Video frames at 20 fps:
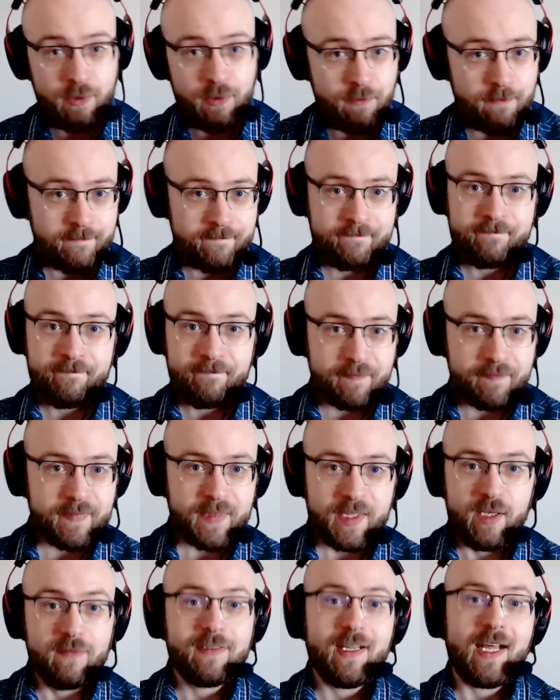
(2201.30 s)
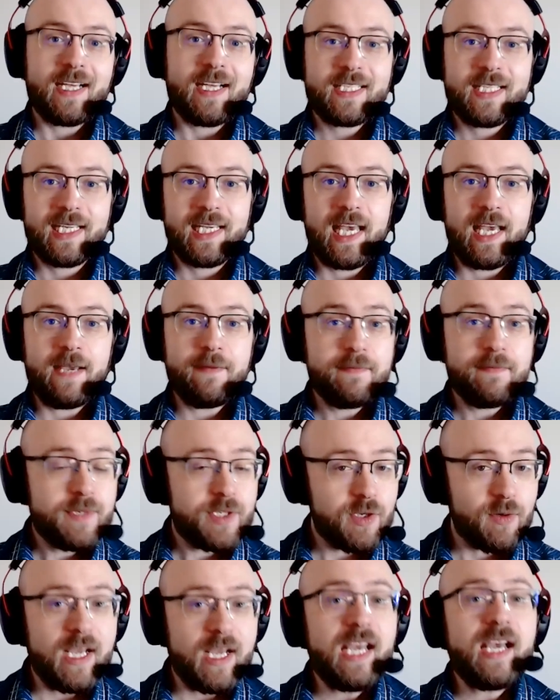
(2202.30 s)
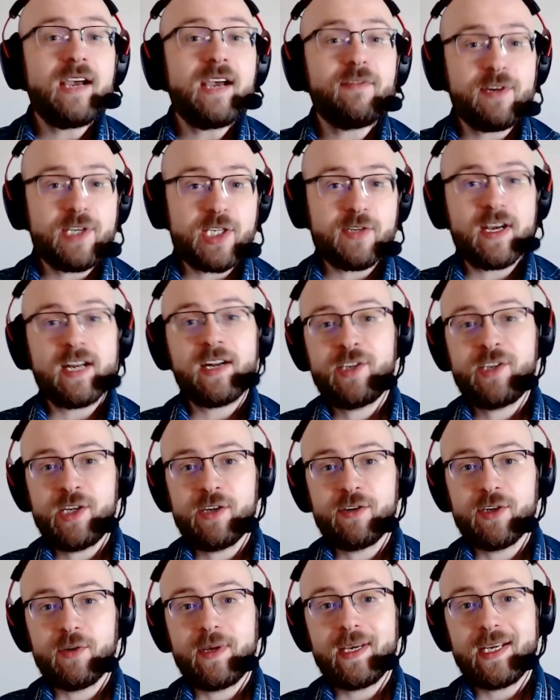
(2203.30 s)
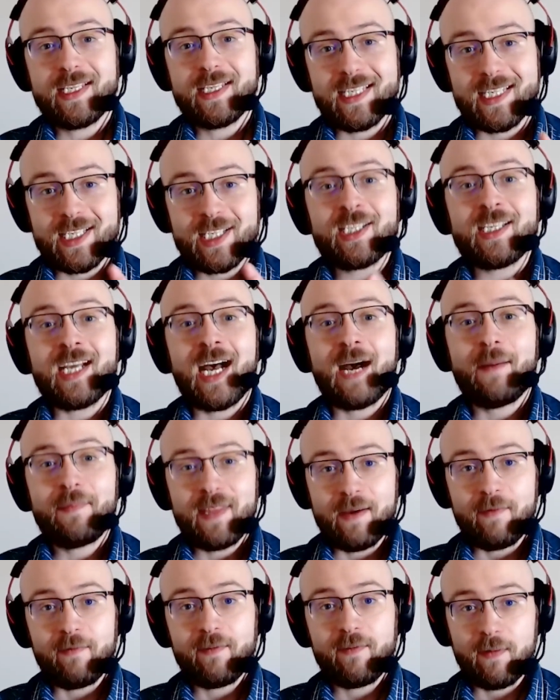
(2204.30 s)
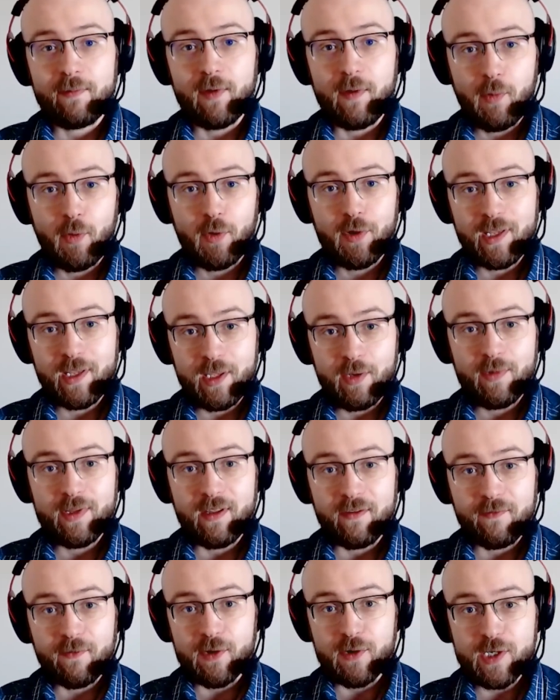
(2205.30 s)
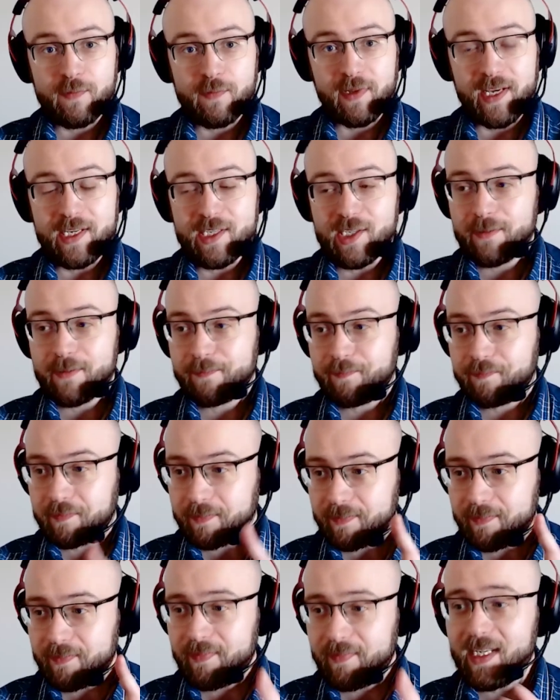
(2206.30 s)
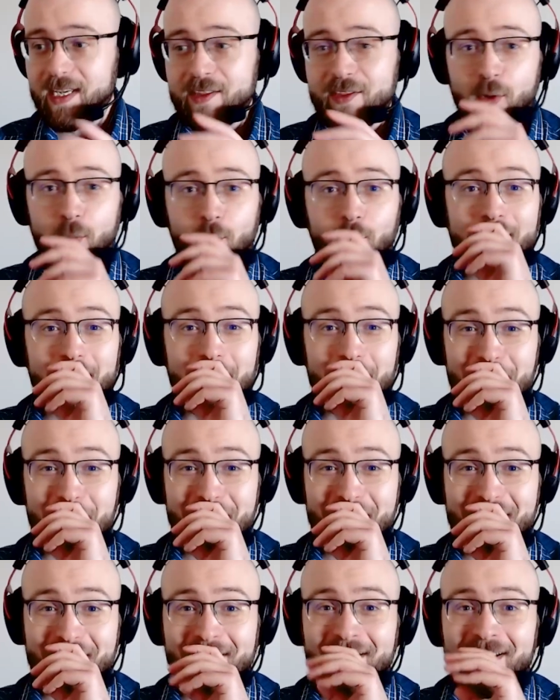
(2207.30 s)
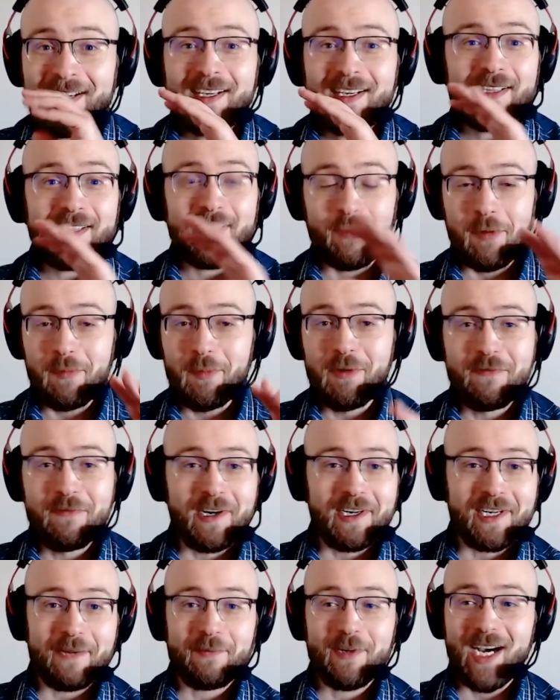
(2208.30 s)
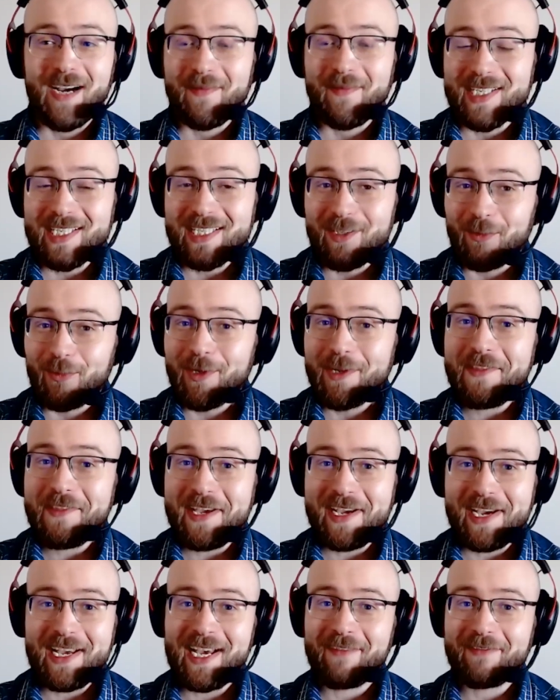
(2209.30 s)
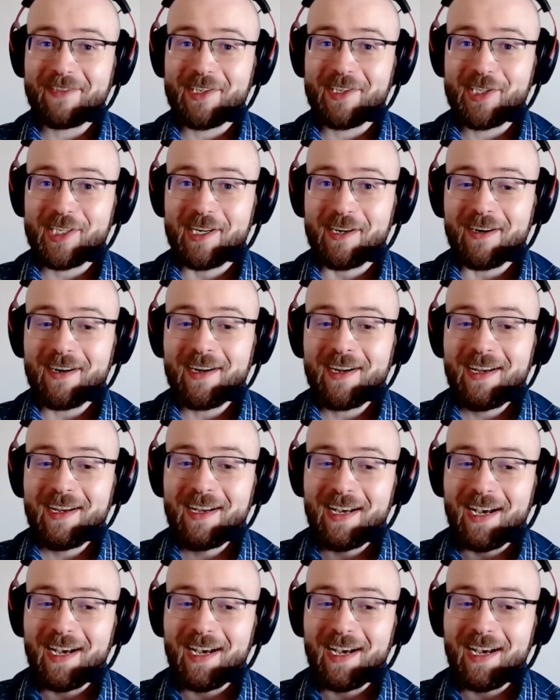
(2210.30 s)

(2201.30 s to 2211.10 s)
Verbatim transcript: you, you've lost the game. So every strategy you're doing is to stop them from reporting you in the first place. The one other thing, then we'll move on, I promise. The one thing I have to share,